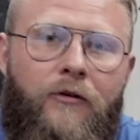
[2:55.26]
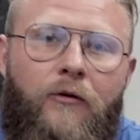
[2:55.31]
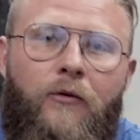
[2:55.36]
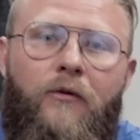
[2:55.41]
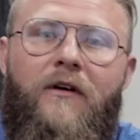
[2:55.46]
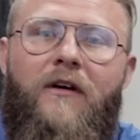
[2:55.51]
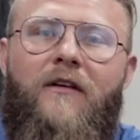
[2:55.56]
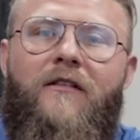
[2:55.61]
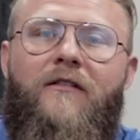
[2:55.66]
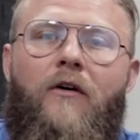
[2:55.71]
through
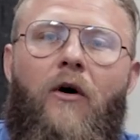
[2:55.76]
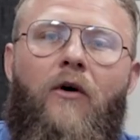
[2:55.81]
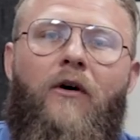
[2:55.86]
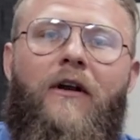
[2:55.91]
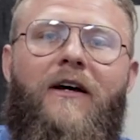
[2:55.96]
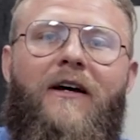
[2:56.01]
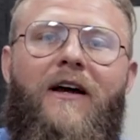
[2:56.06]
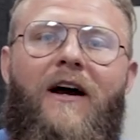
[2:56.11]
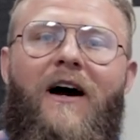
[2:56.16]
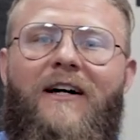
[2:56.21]
this
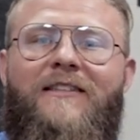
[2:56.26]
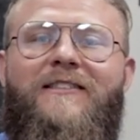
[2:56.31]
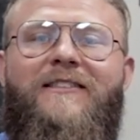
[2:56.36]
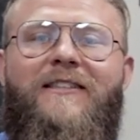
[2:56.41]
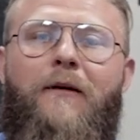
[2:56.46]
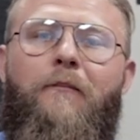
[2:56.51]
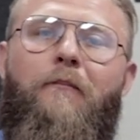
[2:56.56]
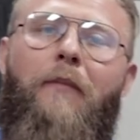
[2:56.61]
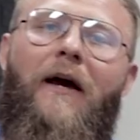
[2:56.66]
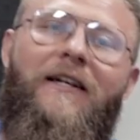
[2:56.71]
on a
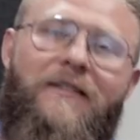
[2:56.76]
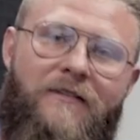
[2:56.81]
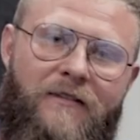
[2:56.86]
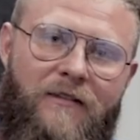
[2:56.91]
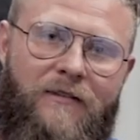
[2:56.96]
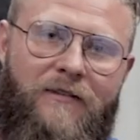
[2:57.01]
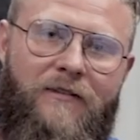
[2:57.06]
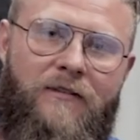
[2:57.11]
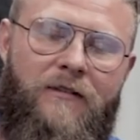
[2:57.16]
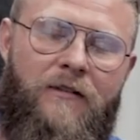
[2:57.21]
constant
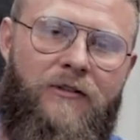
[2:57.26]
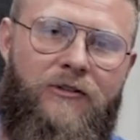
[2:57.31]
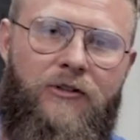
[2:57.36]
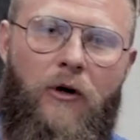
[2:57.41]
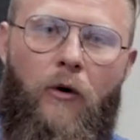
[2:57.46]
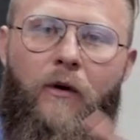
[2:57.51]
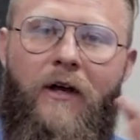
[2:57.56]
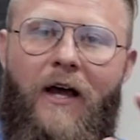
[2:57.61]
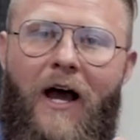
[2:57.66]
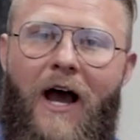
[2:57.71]
basis.
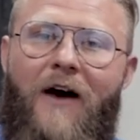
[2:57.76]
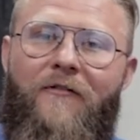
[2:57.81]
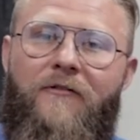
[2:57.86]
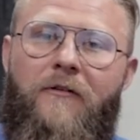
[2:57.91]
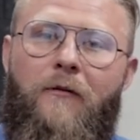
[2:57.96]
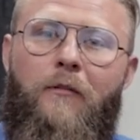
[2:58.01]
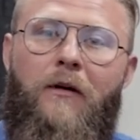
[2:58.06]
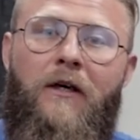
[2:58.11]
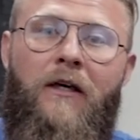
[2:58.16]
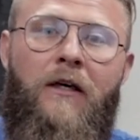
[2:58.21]
So we have
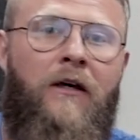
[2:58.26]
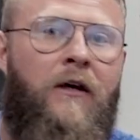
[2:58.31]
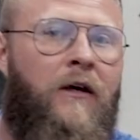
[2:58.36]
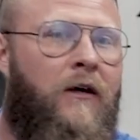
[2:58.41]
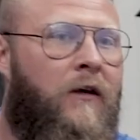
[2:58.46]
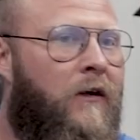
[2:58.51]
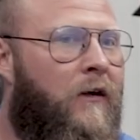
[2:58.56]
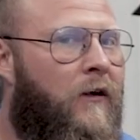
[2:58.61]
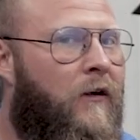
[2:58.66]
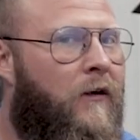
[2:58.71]
to be
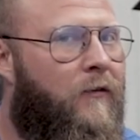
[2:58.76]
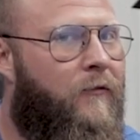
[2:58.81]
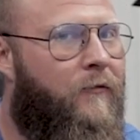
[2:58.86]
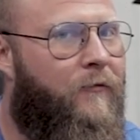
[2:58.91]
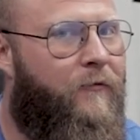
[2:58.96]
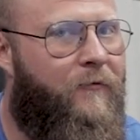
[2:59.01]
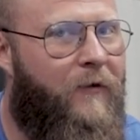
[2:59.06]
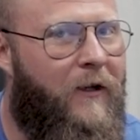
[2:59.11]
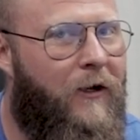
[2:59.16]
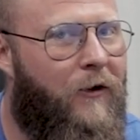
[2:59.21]

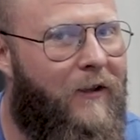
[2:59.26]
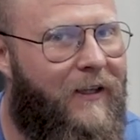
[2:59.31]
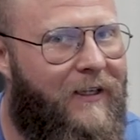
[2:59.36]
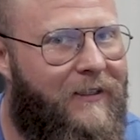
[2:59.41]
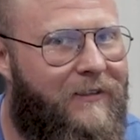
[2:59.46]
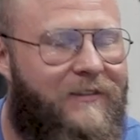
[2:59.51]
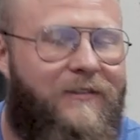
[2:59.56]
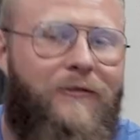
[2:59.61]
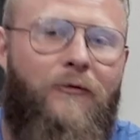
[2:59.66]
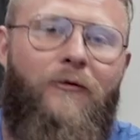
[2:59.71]

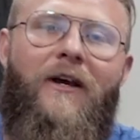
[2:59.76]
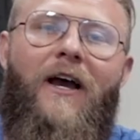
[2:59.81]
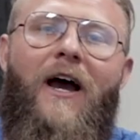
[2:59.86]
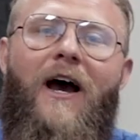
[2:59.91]
fearless. We